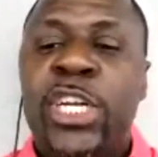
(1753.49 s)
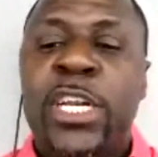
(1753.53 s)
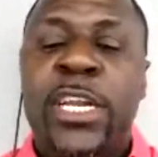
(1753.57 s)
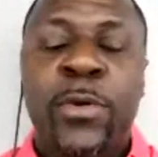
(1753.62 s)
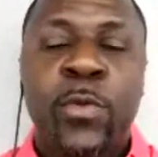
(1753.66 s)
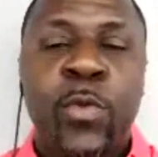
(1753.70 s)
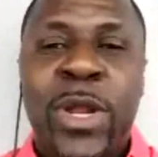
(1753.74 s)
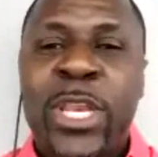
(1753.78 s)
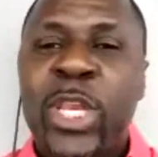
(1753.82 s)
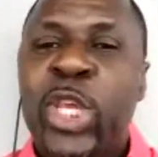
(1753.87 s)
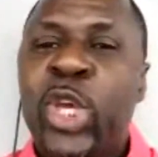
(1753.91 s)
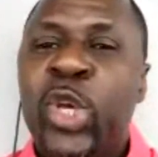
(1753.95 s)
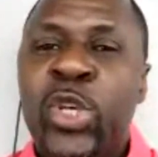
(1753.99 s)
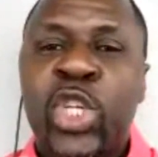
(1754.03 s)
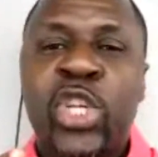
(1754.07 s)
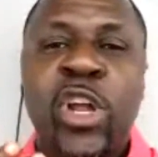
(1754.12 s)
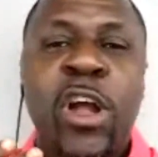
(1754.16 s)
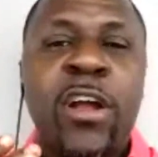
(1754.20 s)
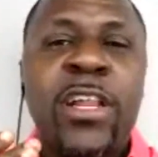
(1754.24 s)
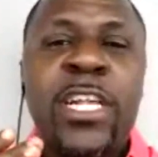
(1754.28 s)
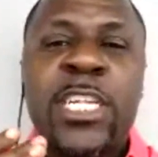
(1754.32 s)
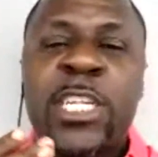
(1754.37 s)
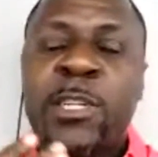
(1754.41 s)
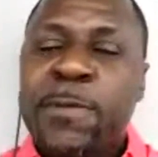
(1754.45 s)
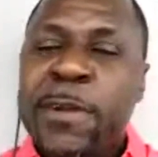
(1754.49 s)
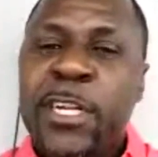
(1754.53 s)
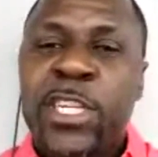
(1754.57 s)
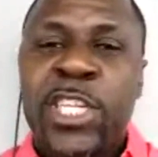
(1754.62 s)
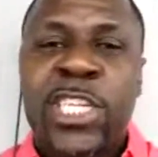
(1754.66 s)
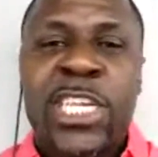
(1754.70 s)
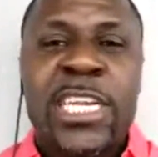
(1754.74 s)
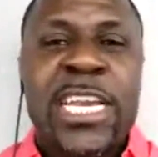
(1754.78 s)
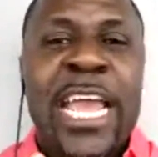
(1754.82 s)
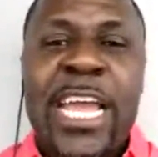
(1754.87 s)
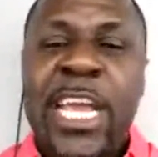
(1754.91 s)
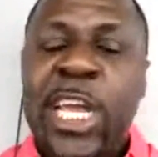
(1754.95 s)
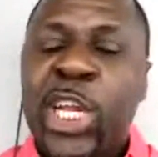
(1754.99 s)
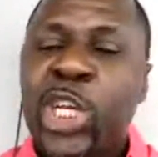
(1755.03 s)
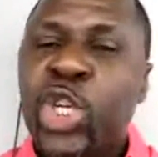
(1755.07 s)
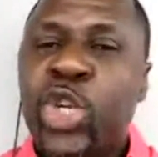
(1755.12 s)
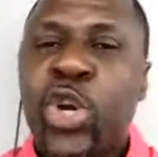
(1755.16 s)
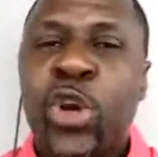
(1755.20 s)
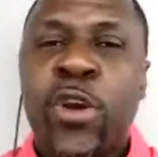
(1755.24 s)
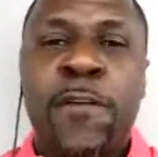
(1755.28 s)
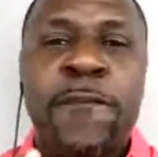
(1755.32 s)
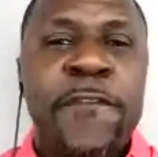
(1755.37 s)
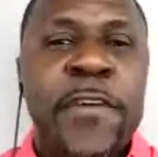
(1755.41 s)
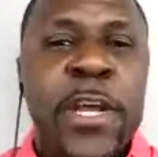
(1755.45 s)
And when you start experiencing that
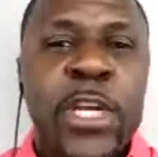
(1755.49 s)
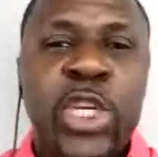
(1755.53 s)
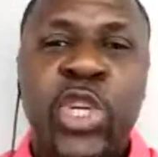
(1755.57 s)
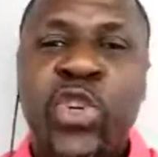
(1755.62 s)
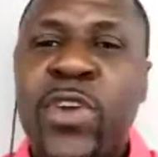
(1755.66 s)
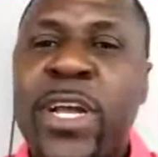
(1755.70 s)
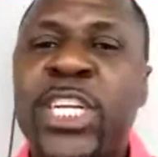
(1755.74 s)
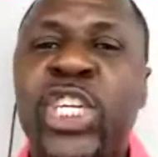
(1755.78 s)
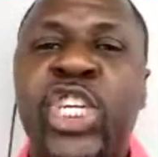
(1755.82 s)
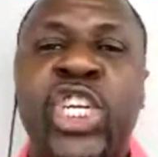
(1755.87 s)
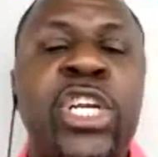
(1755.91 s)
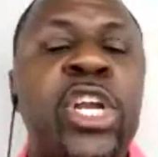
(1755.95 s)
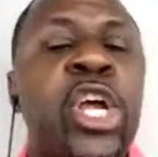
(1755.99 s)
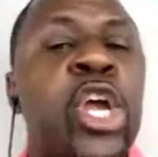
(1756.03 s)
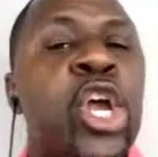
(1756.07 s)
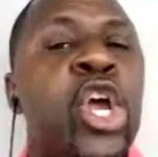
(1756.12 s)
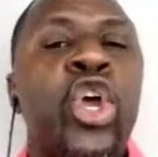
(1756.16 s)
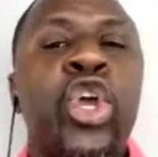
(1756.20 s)
internal frustration,